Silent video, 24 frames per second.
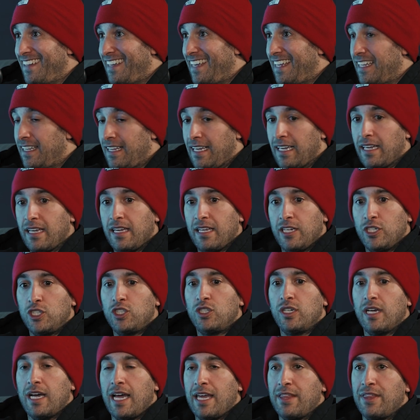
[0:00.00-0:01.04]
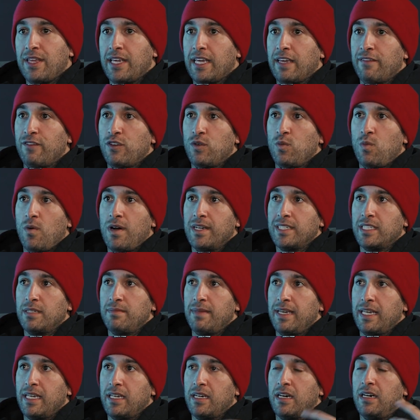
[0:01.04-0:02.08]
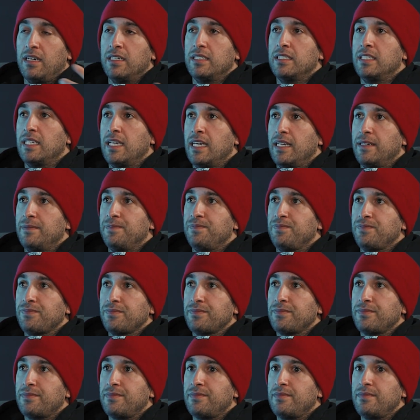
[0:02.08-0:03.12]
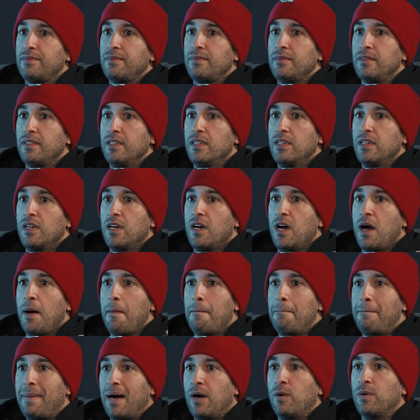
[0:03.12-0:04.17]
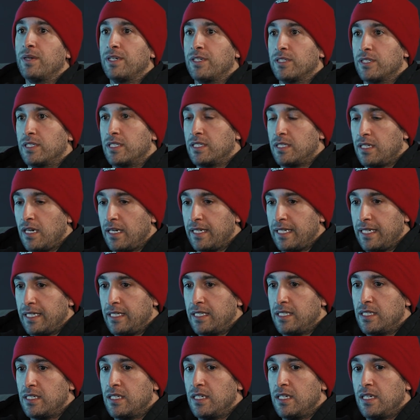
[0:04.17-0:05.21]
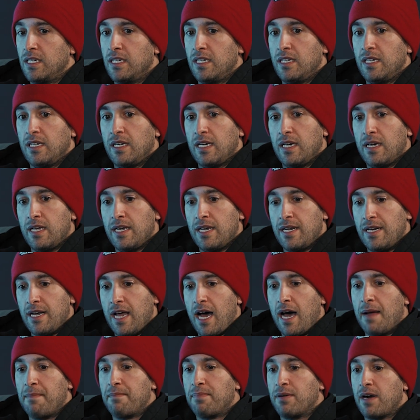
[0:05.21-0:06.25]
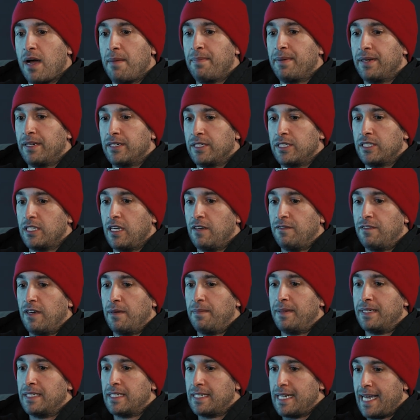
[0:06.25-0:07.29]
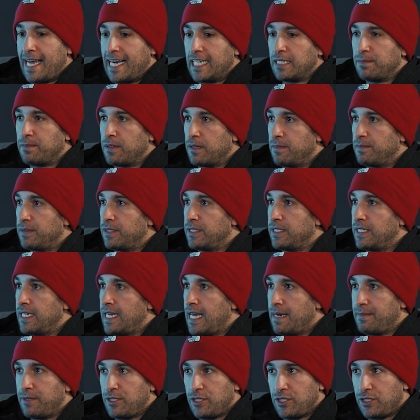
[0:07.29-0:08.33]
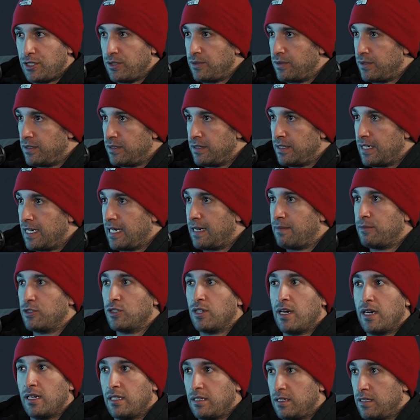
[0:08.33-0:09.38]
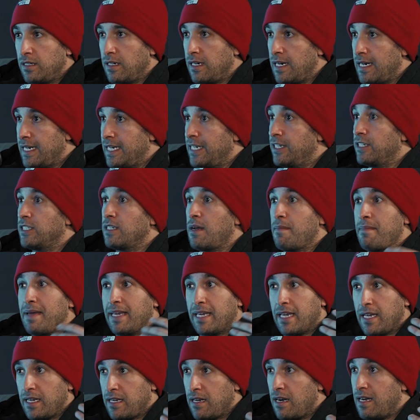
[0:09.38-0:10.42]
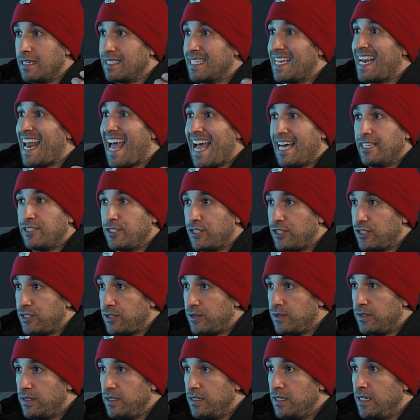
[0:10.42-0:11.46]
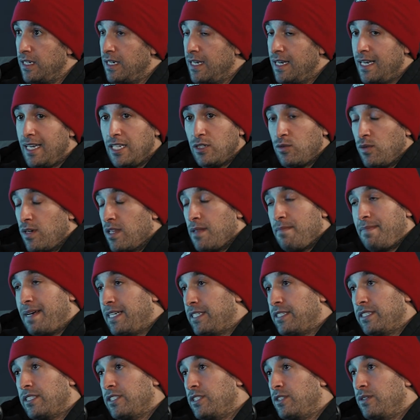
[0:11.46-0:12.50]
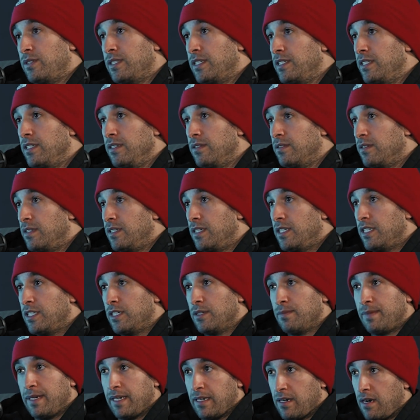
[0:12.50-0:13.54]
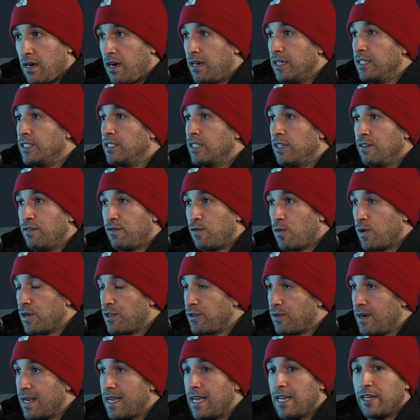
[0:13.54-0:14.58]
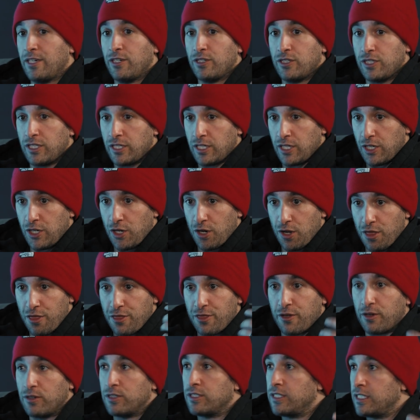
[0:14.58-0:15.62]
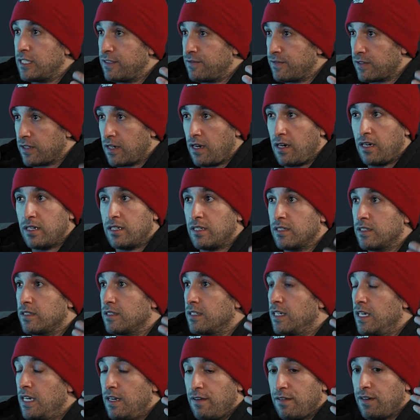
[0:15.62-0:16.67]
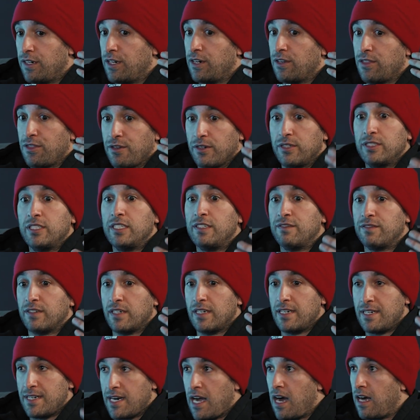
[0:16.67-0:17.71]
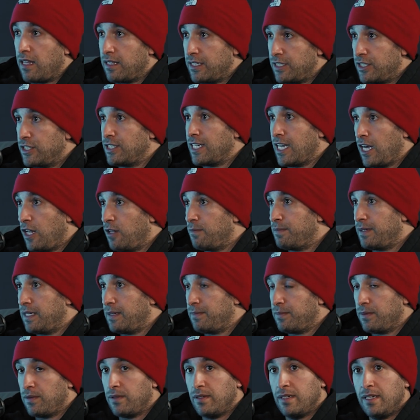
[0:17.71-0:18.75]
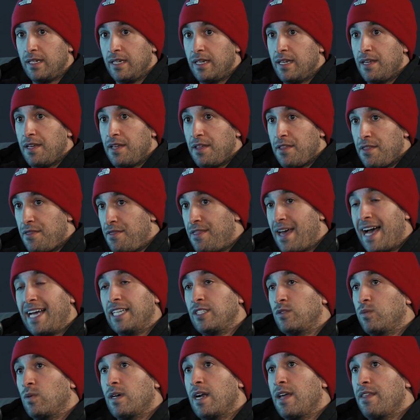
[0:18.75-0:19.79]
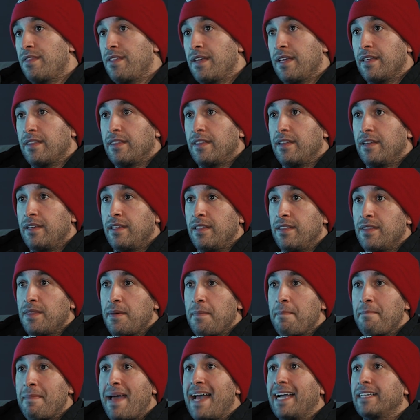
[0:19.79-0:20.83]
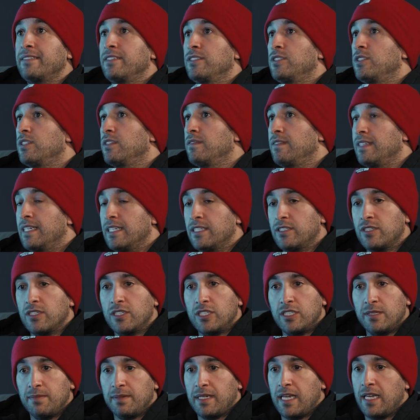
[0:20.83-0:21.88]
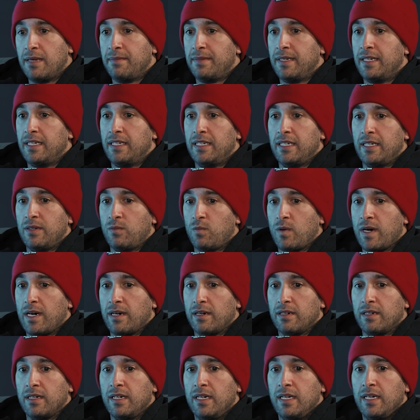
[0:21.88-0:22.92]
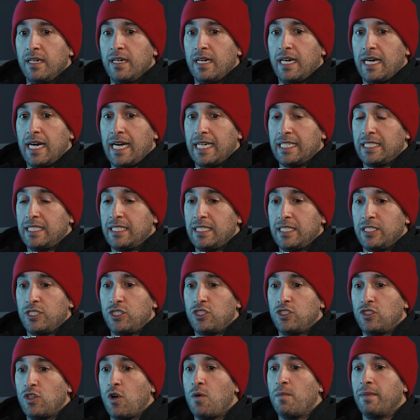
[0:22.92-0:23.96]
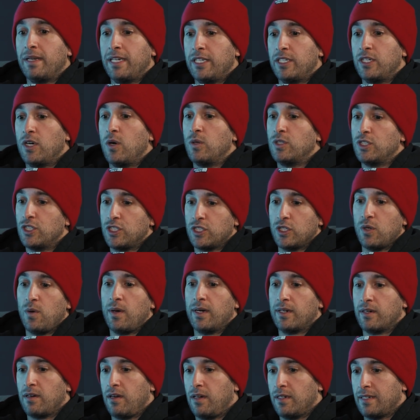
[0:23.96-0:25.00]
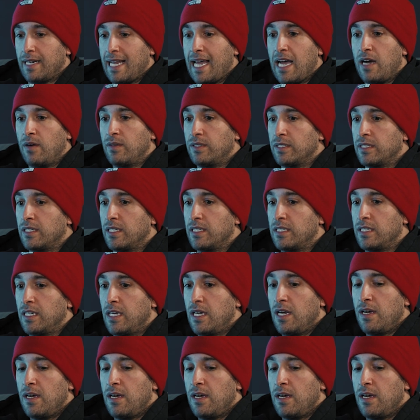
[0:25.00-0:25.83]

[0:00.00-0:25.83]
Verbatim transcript: And like, I think if you want to make content about your studies, not propping yourself up as an expert, but say, I'm a student and I'm trying to learn, and here's I'm making content as a student, it's one of the best things you can do. You're being honest and forthright, and you're thirsty for hunger, but you're thirsty for knowledge to help people. That's where I think the magnitude of the internship came in, and where I see so many coaches going wrong now is because